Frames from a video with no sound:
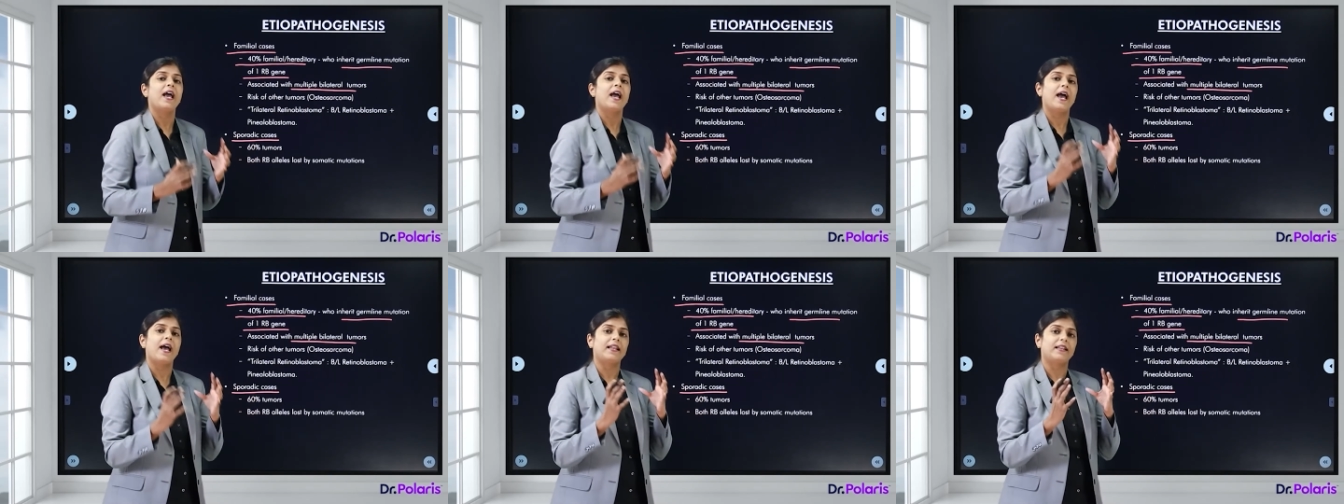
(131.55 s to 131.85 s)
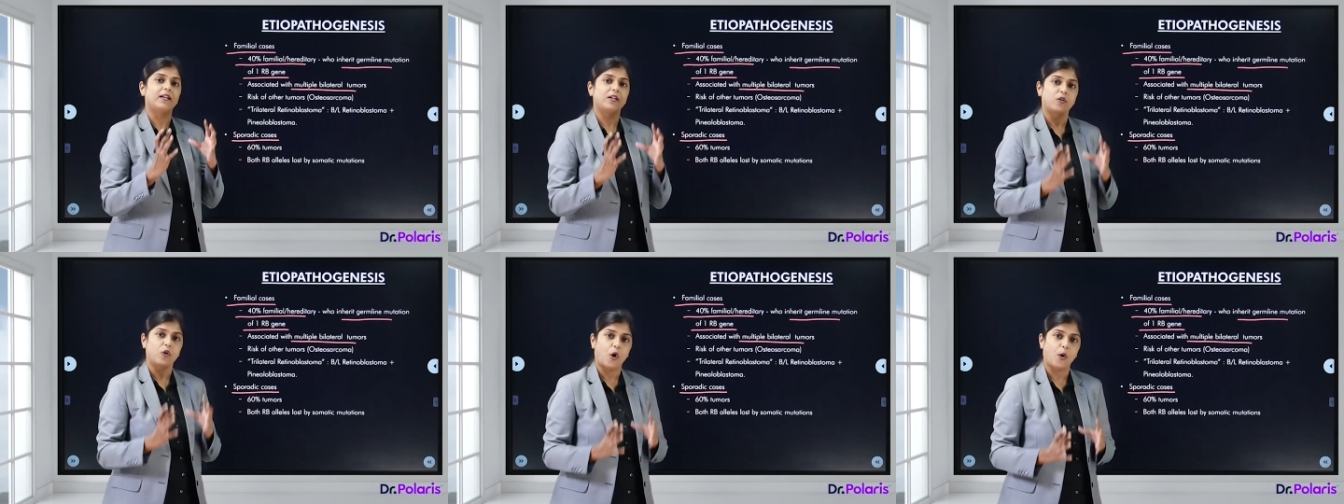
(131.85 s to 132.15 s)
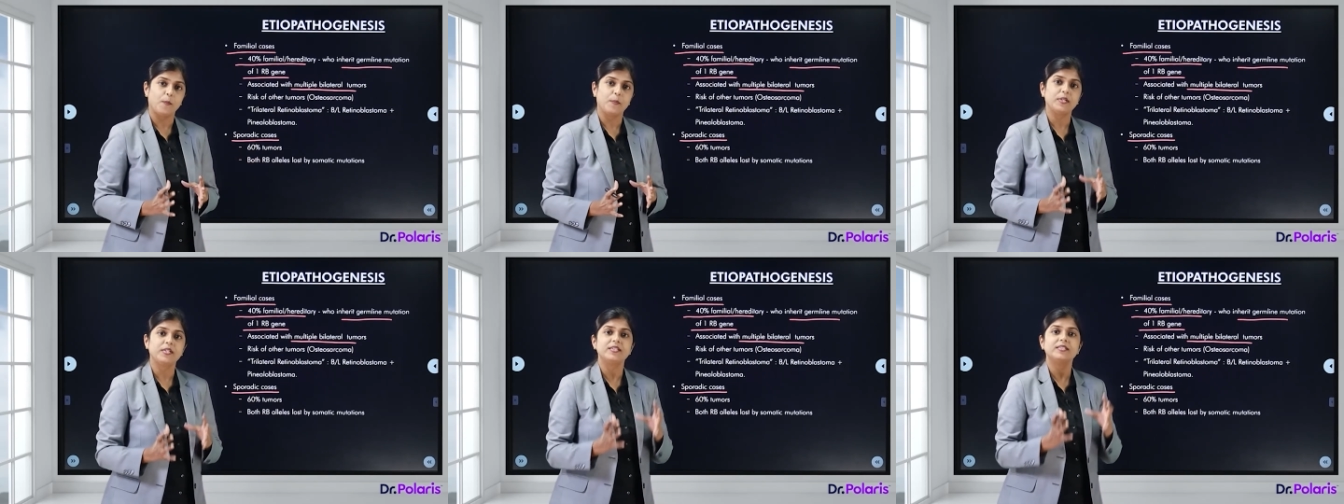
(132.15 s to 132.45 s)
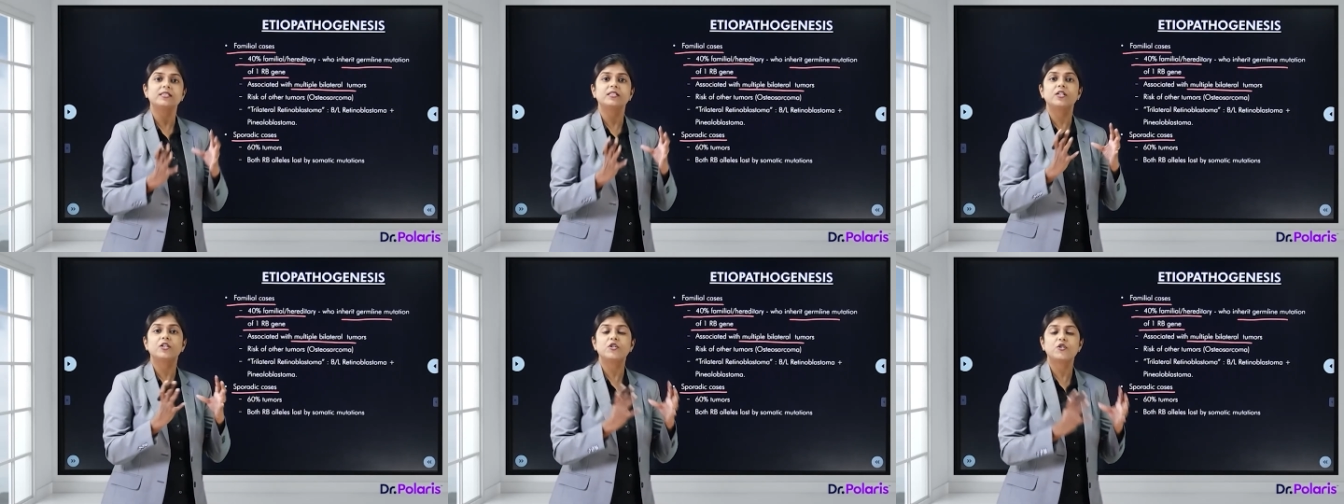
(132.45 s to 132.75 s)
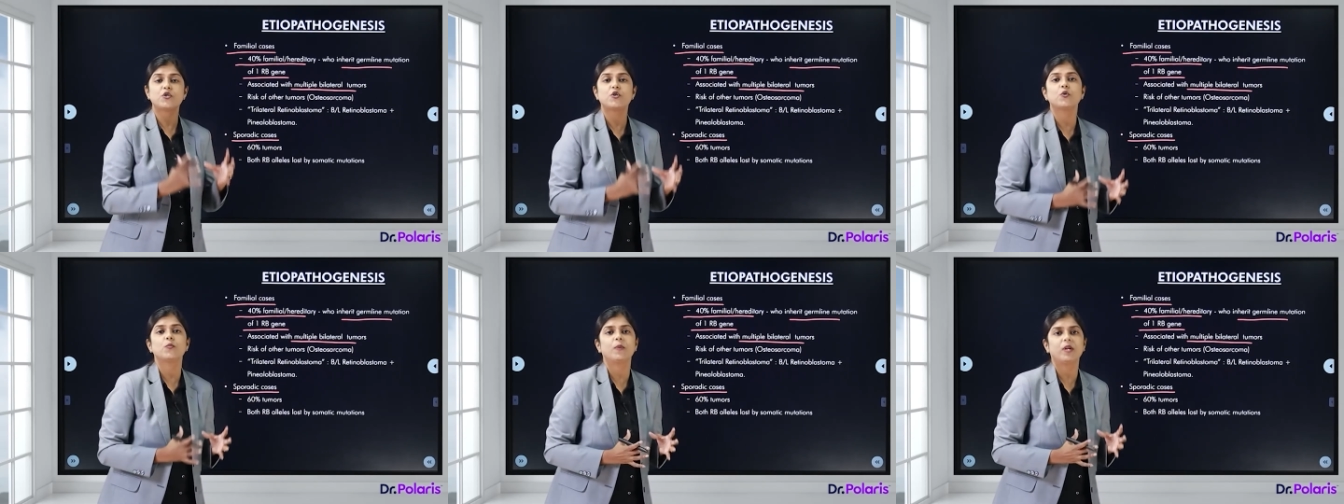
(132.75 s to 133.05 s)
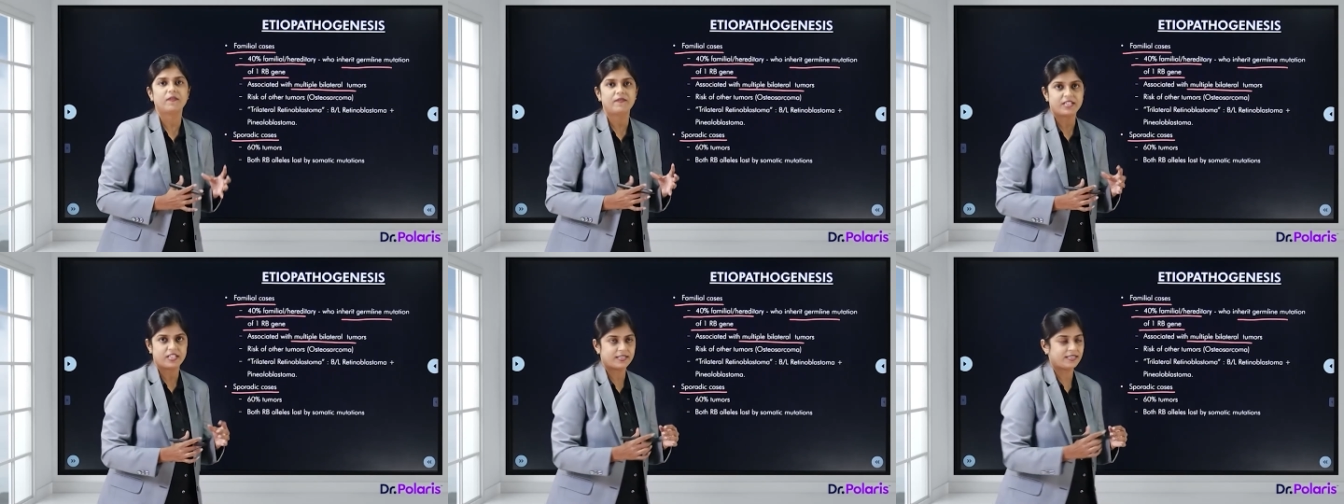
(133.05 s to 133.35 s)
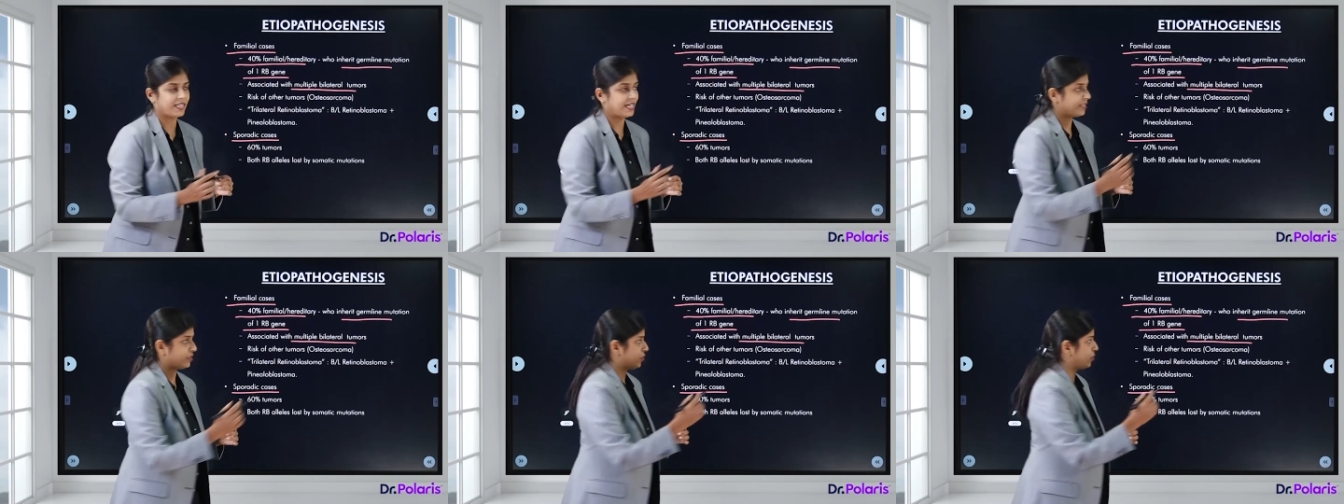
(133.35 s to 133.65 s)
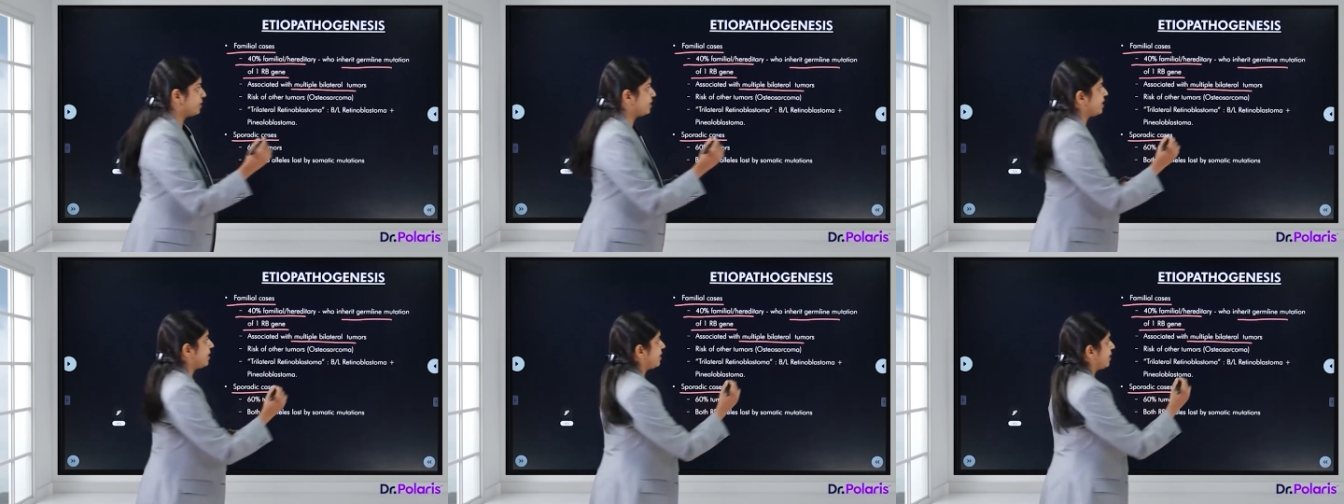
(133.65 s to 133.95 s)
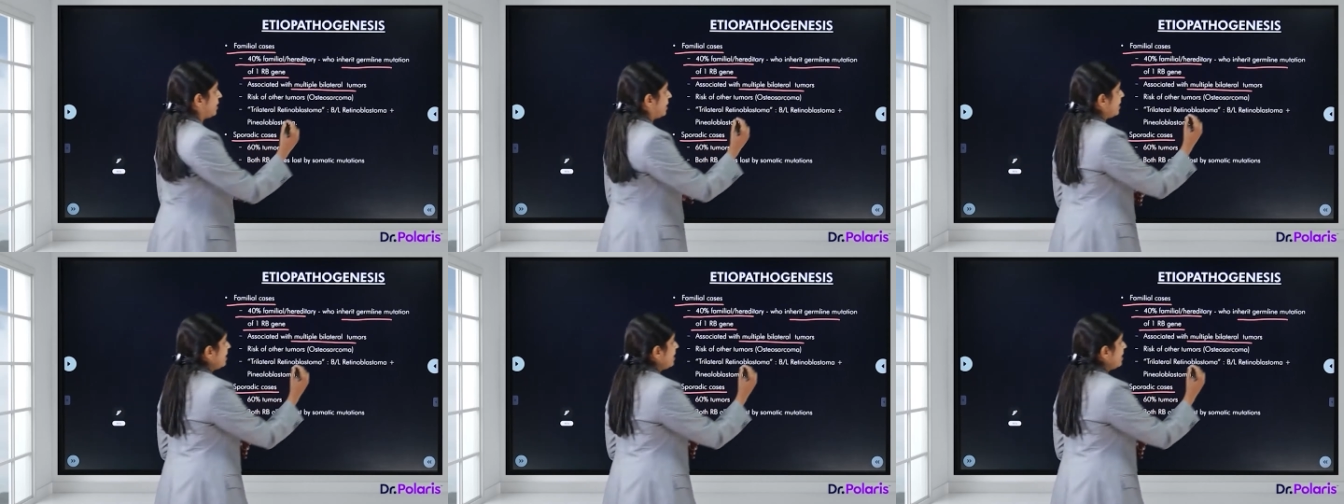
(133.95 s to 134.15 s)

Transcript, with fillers: And the commonest tumor which is associated